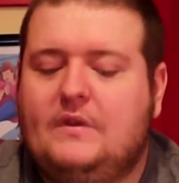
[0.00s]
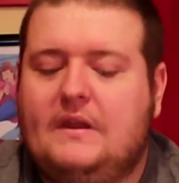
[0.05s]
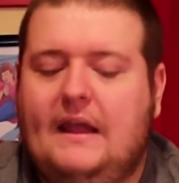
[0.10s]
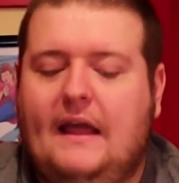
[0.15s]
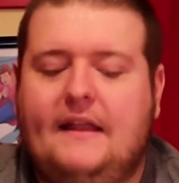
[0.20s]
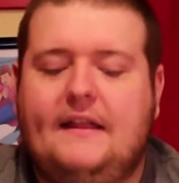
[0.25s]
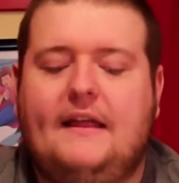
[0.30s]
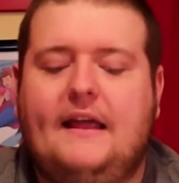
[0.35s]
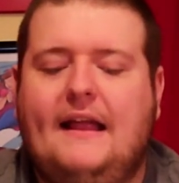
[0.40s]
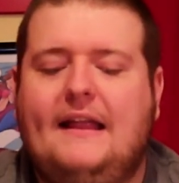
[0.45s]

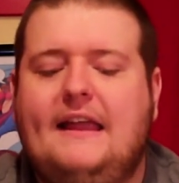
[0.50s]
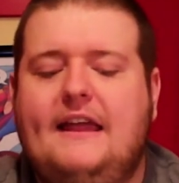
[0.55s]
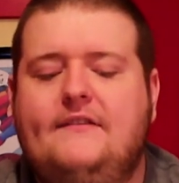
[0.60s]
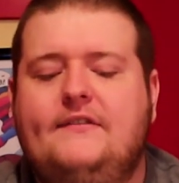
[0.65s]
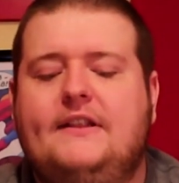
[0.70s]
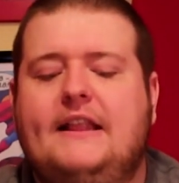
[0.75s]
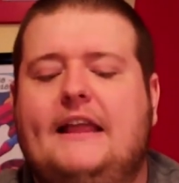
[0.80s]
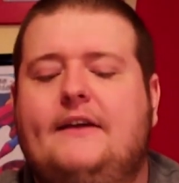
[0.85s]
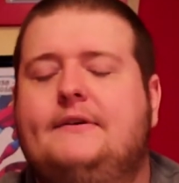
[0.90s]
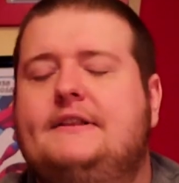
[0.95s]
And
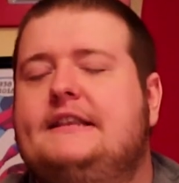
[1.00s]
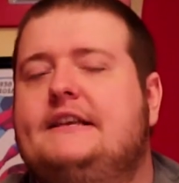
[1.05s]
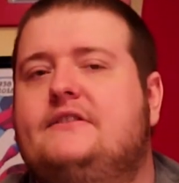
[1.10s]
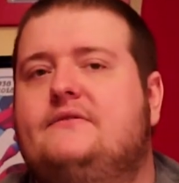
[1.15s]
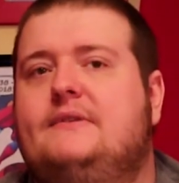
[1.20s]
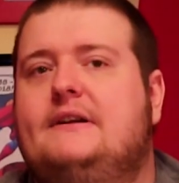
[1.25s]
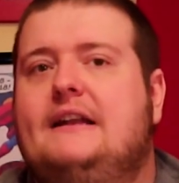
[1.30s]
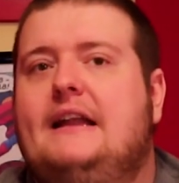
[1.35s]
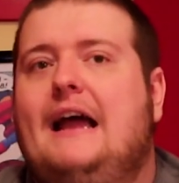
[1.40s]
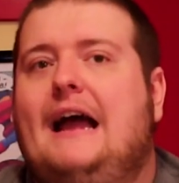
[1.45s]
even like with this
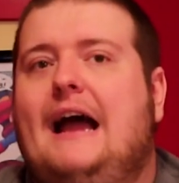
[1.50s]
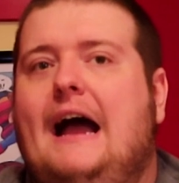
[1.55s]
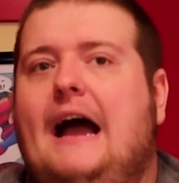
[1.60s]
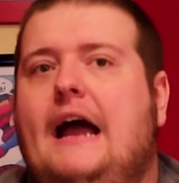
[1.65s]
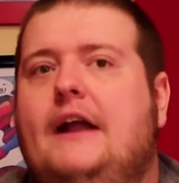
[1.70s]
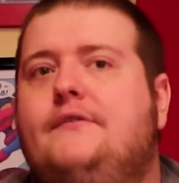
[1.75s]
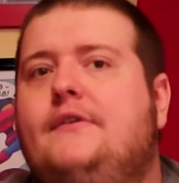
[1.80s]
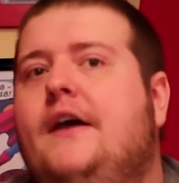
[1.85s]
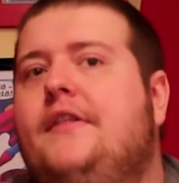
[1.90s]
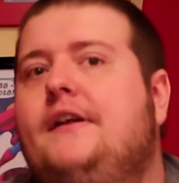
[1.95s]
one,
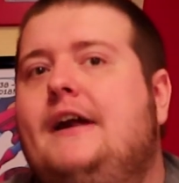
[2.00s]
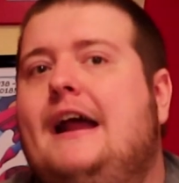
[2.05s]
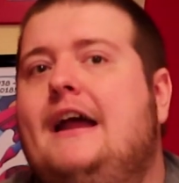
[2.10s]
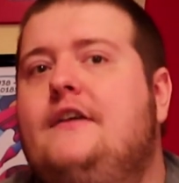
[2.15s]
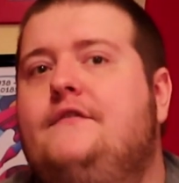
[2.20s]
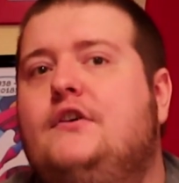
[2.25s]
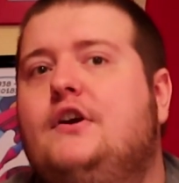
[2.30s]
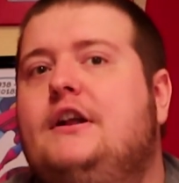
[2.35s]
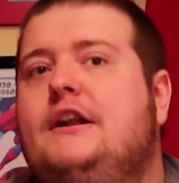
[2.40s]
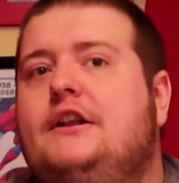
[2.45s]
I'd rather,
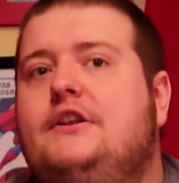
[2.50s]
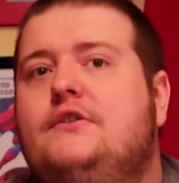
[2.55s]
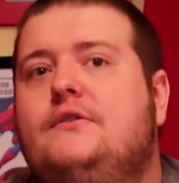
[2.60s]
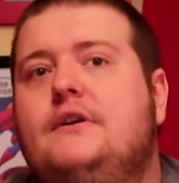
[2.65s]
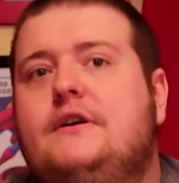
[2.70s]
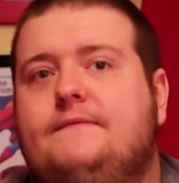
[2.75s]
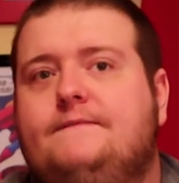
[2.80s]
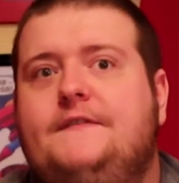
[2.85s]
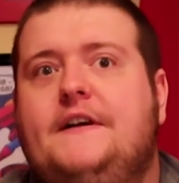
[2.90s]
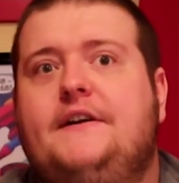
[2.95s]
if you're going to do
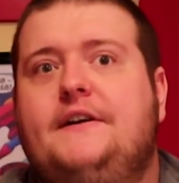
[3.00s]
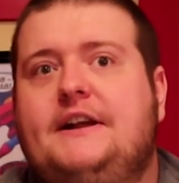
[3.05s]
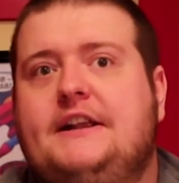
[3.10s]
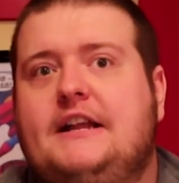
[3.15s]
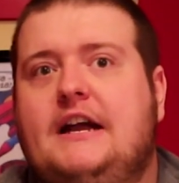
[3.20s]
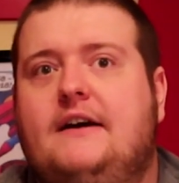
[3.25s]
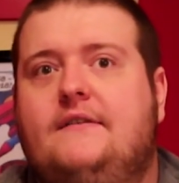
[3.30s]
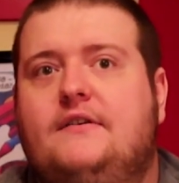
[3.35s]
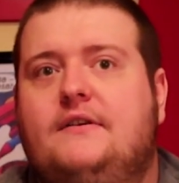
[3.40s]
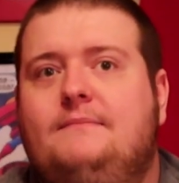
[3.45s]
a variant
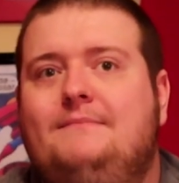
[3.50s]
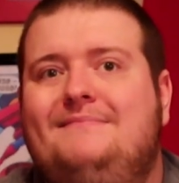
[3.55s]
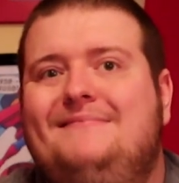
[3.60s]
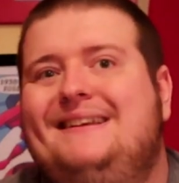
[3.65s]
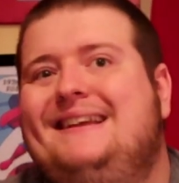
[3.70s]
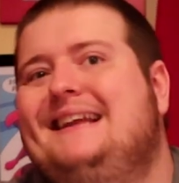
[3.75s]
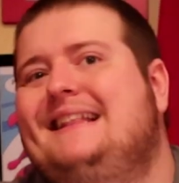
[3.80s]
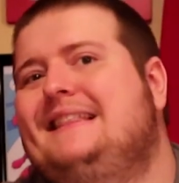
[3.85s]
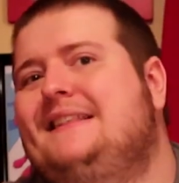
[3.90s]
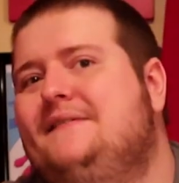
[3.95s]
cover,
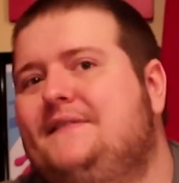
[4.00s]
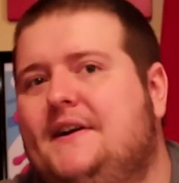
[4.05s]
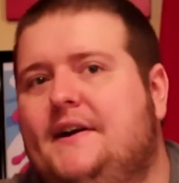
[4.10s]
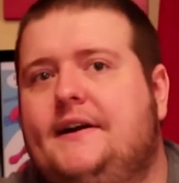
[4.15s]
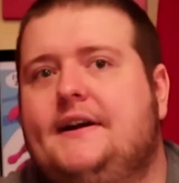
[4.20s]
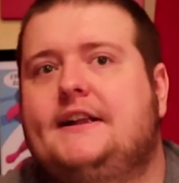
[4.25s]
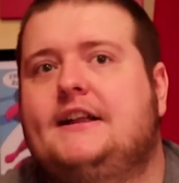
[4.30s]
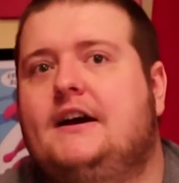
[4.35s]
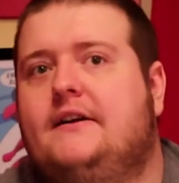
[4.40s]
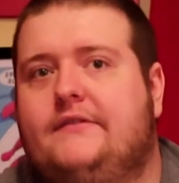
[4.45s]
get the
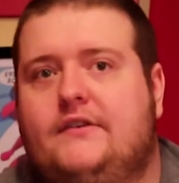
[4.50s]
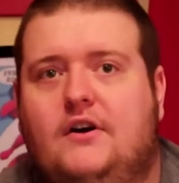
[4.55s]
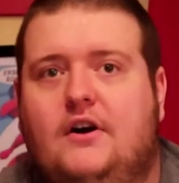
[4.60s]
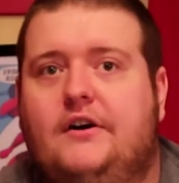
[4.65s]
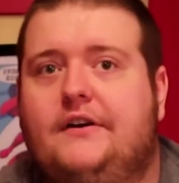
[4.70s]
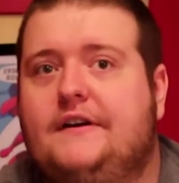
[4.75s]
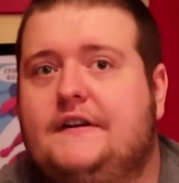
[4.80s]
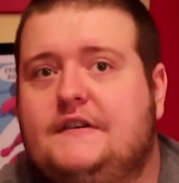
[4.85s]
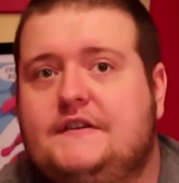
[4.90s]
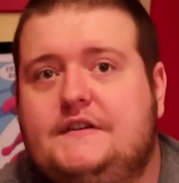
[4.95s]
variant cover
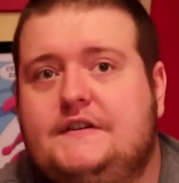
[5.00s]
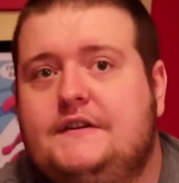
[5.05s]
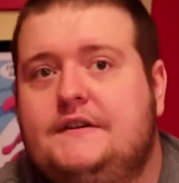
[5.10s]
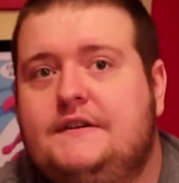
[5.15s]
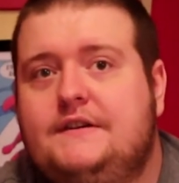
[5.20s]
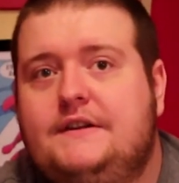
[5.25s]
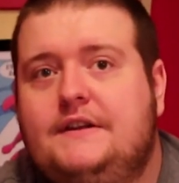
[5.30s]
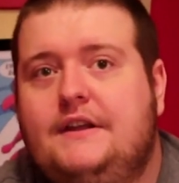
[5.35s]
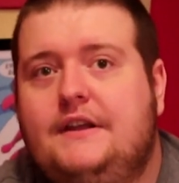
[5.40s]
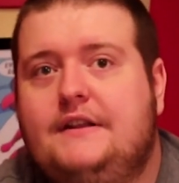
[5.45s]
artist
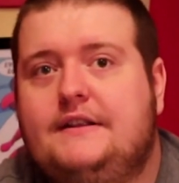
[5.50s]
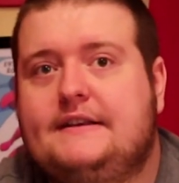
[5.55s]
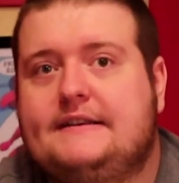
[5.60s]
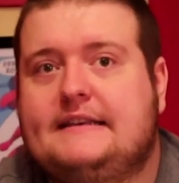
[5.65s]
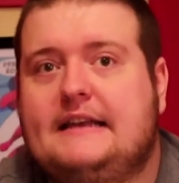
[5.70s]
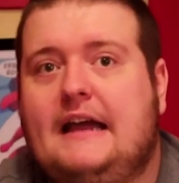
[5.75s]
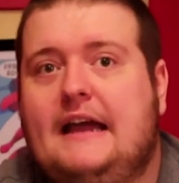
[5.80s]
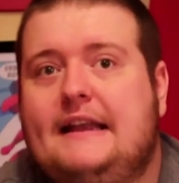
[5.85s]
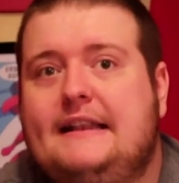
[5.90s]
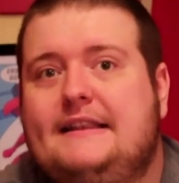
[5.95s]
to
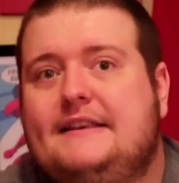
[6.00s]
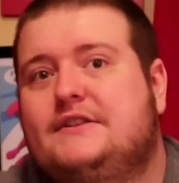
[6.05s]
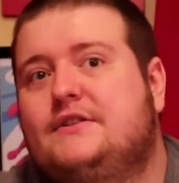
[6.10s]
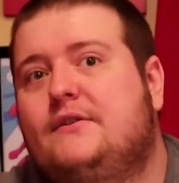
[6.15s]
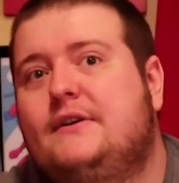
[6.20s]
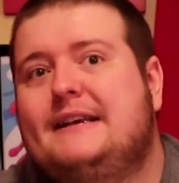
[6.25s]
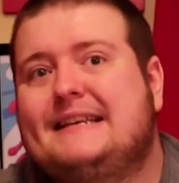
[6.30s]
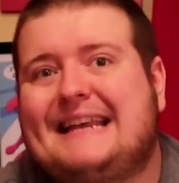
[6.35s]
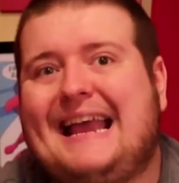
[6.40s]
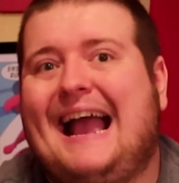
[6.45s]
sign. The
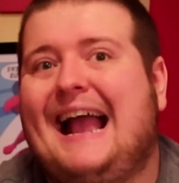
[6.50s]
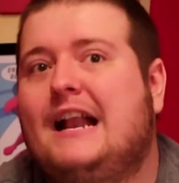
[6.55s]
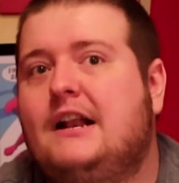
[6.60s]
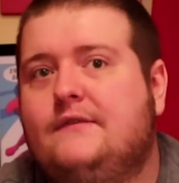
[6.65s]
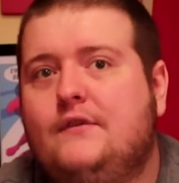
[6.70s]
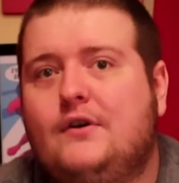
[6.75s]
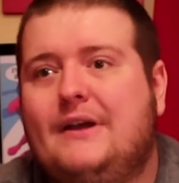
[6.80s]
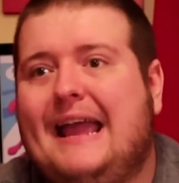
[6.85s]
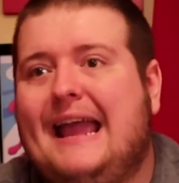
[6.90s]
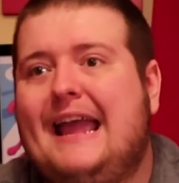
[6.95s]
story's kind of
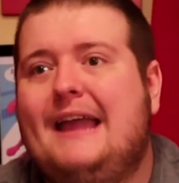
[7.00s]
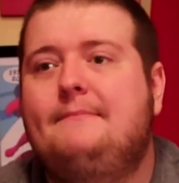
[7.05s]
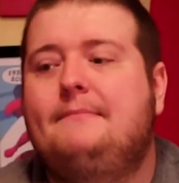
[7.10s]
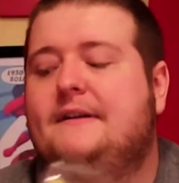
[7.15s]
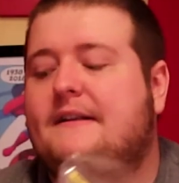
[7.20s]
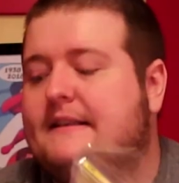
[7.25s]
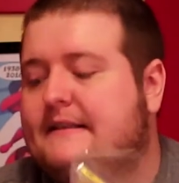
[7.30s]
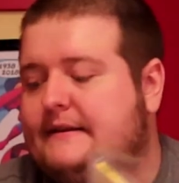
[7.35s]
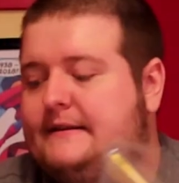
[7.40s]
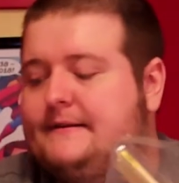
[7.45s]
okay, but